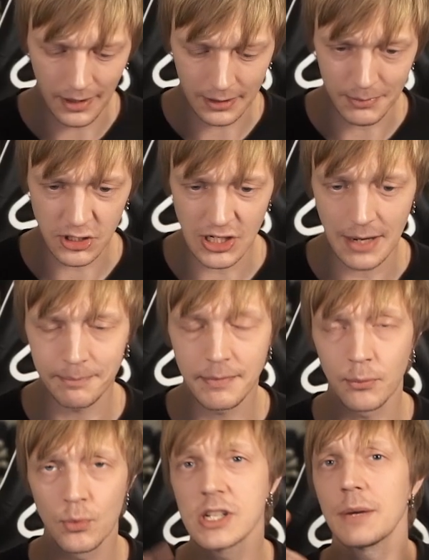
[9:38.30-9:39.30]
Ultimate
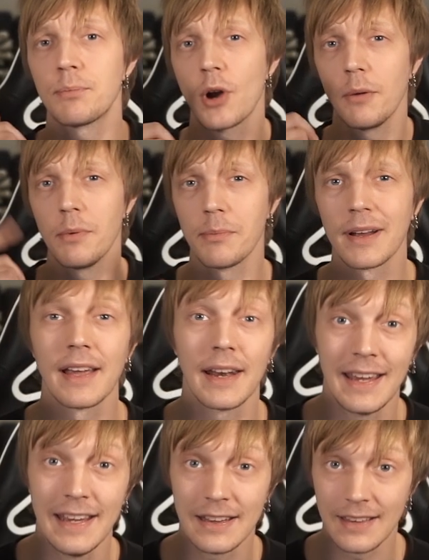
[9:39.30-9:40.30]
Champion, which I'm probably
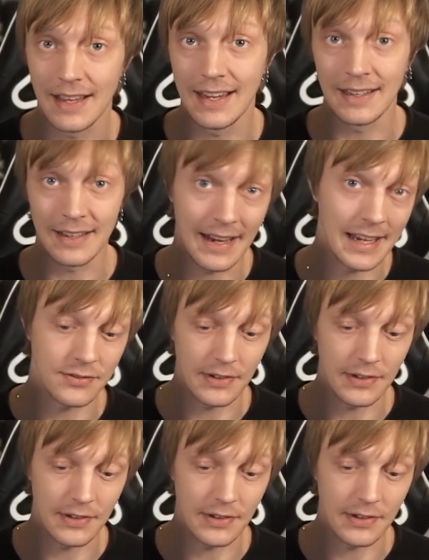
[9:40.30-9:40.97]
gonna hit in the next